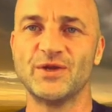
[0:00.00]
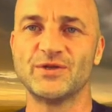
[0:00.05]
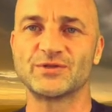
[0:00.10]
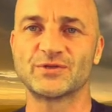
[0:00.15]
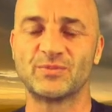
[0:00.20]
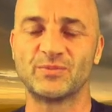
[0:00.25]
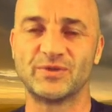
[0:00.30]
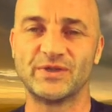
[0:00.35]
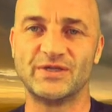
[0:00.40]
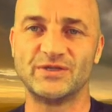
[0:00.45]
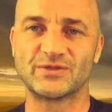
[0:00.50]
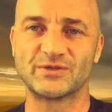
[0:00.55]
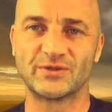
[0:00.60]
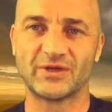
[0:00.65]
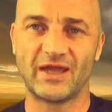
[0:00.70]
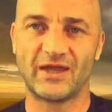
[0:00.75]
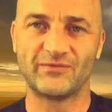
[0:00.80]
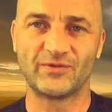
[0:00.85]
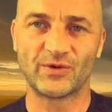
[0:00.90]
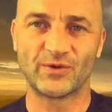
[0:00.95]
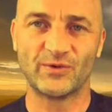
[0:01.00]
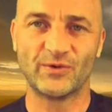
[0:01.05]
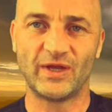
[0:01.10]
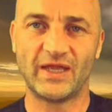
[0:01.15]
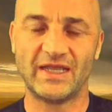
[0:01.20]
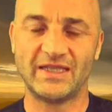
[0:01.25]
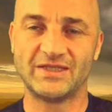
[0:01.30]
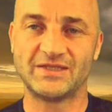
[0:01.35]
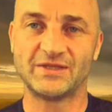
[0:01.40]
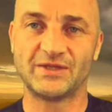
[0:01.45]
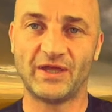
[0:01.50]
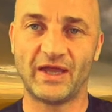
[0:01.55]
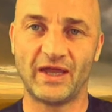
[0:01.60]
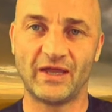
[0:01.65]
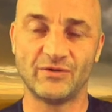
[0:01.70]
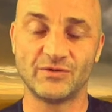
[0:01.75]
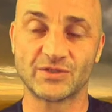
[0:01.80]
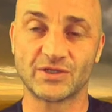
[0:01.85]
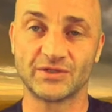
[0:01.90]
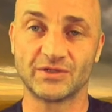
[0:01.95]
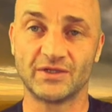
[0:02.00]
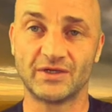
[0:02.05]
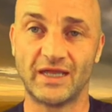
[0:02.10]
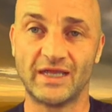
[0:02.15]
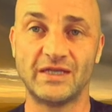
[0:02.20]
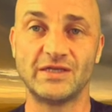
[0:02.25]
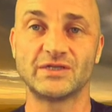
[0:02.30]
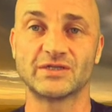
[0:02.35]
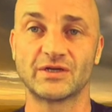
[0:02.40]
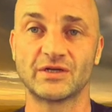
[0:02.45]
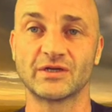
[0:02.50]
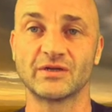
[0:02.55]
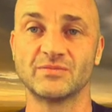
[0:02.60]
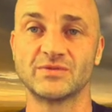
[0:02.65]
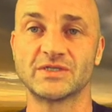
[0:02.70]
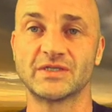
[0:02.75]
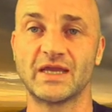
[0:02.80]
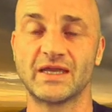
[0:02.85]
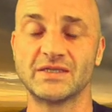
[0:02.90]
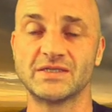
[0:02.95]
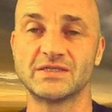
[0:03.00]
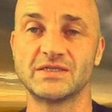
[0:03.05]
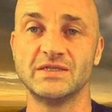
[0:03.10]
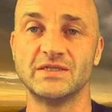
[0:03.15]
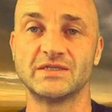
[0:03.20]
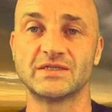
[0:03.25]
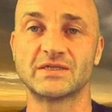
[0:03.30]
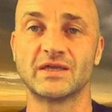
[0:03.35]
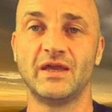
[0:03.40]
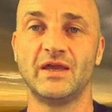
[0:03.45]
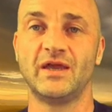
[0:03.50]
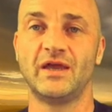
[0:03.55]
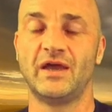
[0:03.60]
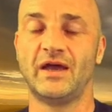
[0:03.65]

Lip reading: so please don't ever go into the house under any circumstances.